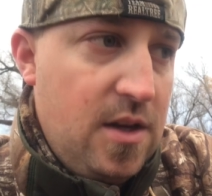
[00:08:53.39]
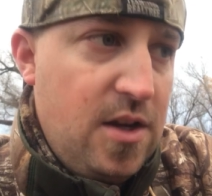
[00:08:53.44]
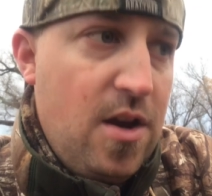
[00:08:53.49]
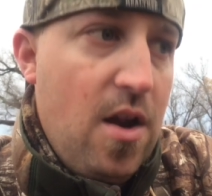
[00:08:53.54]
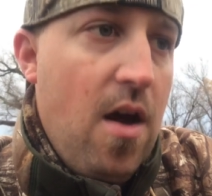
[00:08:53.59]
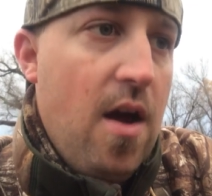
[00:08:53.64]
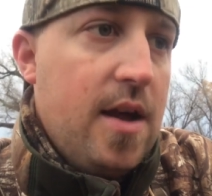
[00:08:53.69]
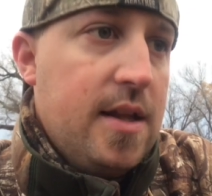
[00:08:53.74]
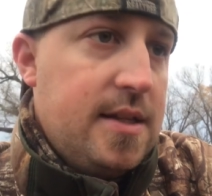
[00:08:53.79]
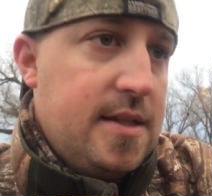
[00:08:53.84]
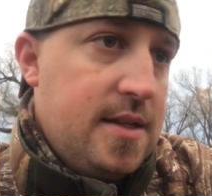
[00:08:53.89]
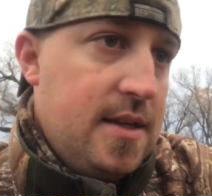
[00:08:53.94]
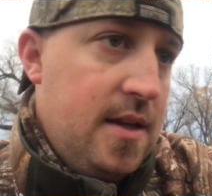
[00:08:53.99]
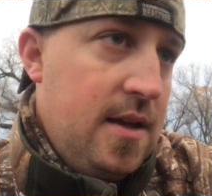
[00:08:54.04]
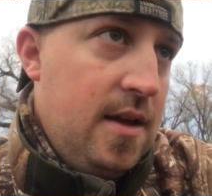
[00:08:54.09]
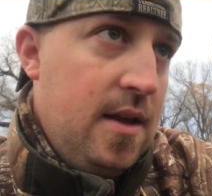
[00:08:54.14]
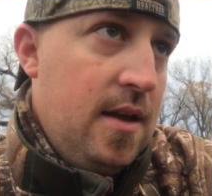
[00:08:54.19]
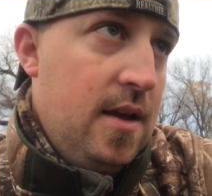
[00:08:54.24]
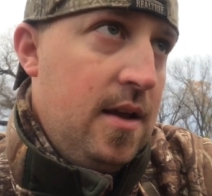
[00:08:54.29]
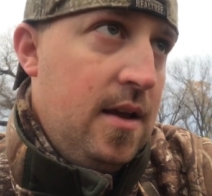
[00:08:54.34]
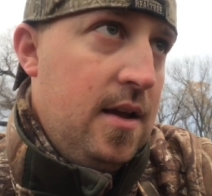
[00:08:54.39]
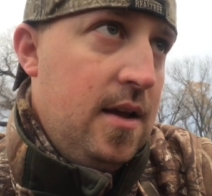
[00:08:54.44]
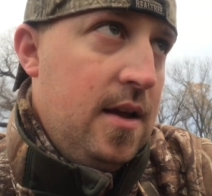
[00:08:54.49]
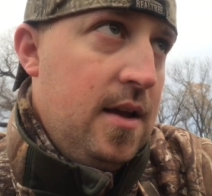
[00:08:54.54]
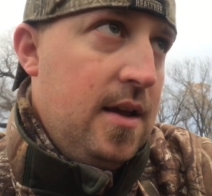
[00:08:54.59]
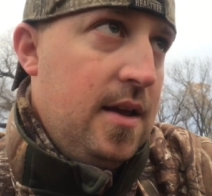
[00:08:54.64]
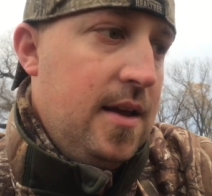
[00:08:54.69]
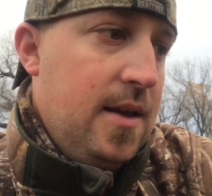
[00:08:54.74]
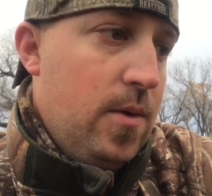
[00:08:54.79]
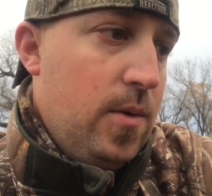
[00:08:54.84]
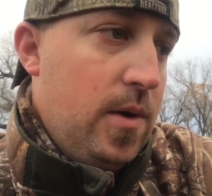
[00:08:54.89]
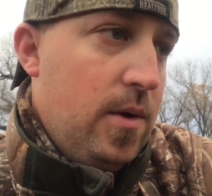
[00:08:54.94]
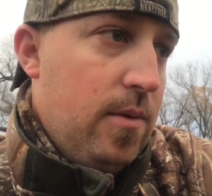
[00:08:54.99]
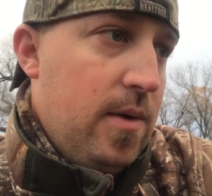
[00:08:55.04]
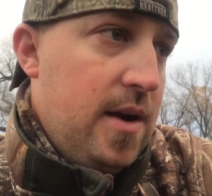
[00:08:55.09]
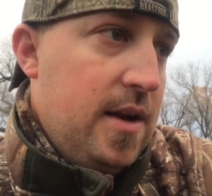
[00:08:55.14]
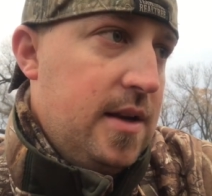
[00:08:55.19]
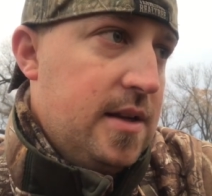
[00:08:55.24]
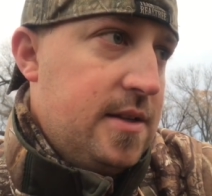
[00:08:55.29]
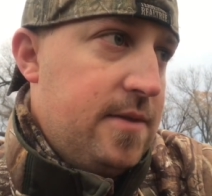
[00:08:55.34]
nuts. He only
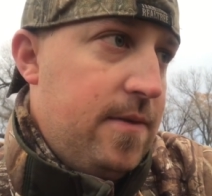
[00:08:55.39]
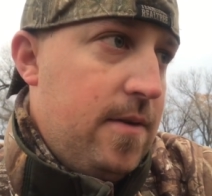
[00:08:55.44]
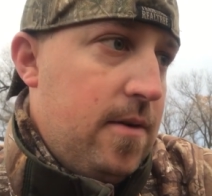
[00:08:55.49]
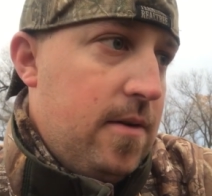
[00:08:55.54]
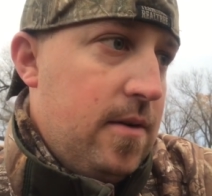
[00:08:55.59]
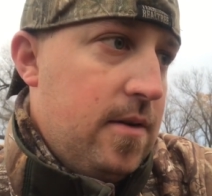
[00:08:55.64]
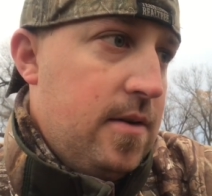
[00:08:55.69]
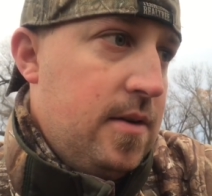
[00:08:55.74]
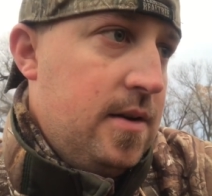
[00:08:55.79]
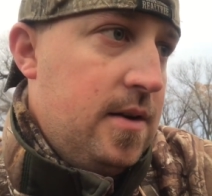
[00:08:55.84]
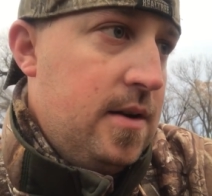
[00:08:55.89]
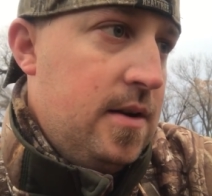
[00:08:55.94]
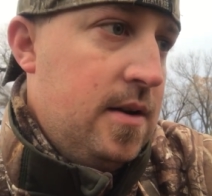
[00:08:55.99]
ran this far.